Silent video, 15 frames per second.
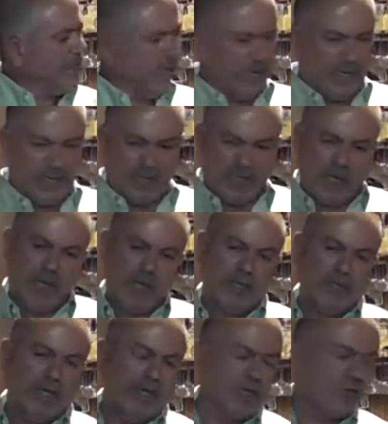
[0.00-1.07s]
They
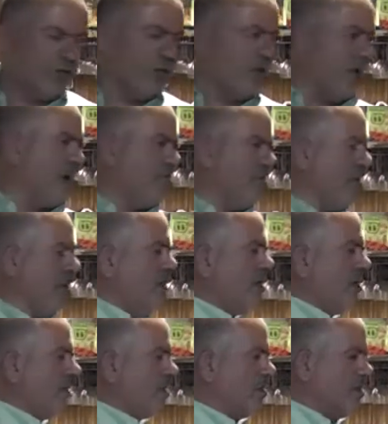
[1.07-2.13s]
take it to an oven.
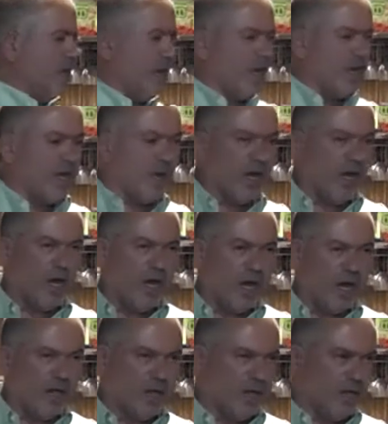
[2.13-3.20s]

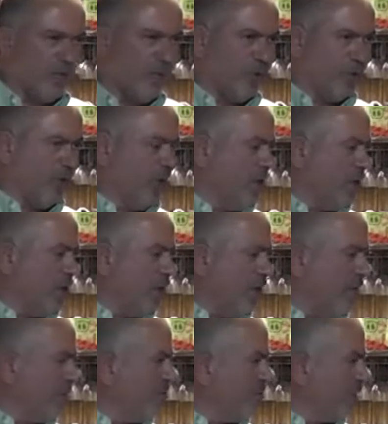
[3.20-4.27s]
They put heat on
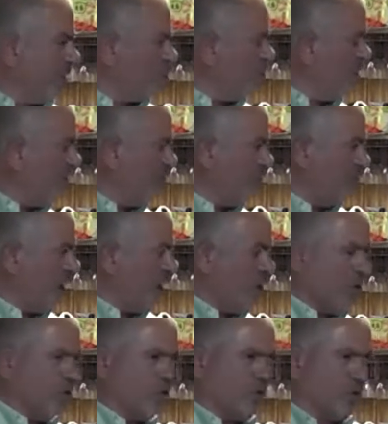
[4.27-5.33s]
it for like 24
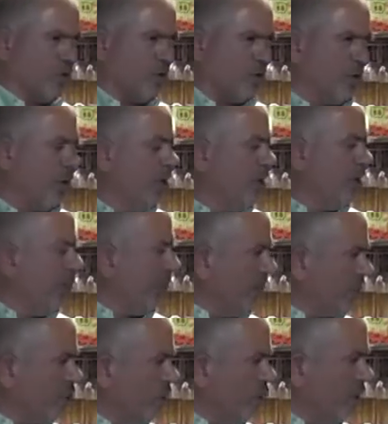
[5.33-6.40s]
hours, or
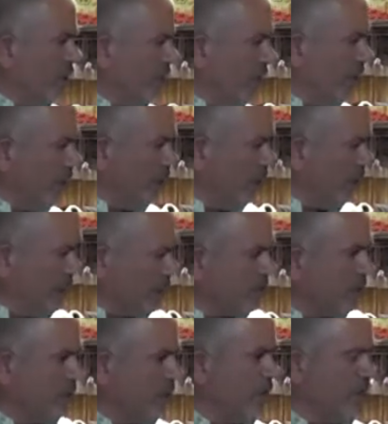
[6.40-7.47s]
depends on what they need,
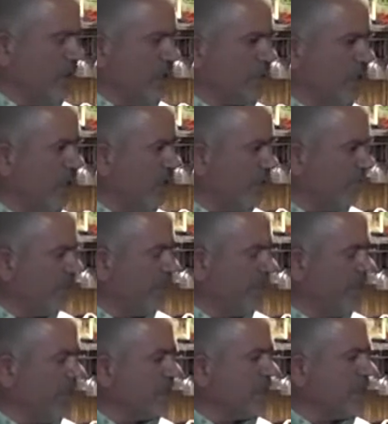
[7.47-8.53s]
depends on the size of the
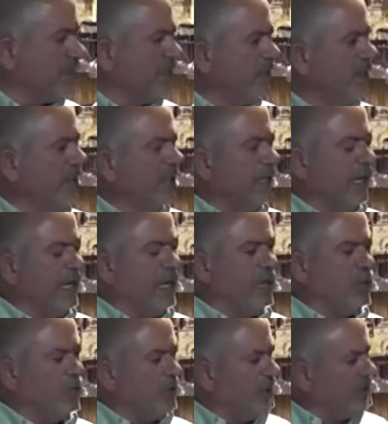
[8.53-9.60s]
plants.
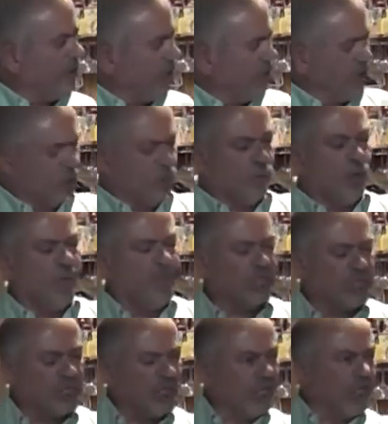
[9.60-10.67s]
And they take it to a
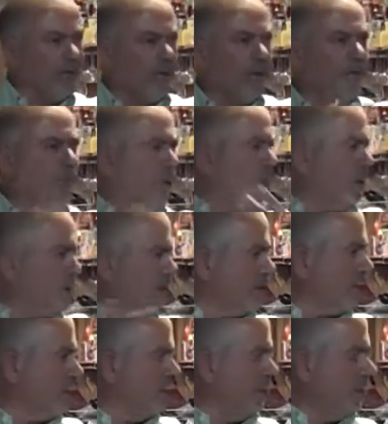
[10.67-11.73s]
machine that mull it.